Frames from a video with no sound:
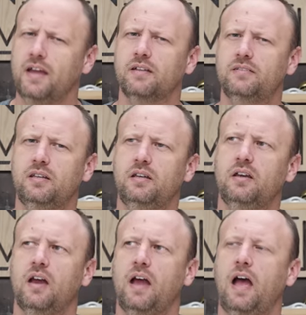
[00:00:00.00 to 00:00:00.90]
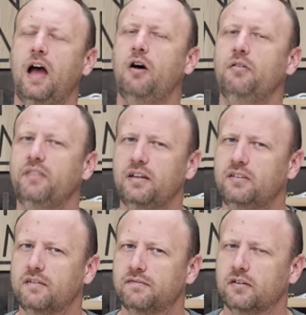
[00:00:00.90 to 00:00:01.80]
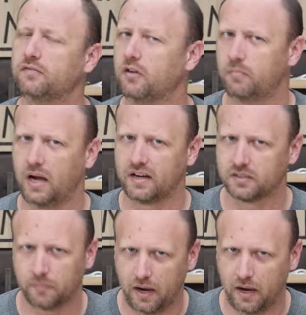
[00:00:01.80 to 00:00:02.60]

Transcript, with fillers: and see how they differ from box to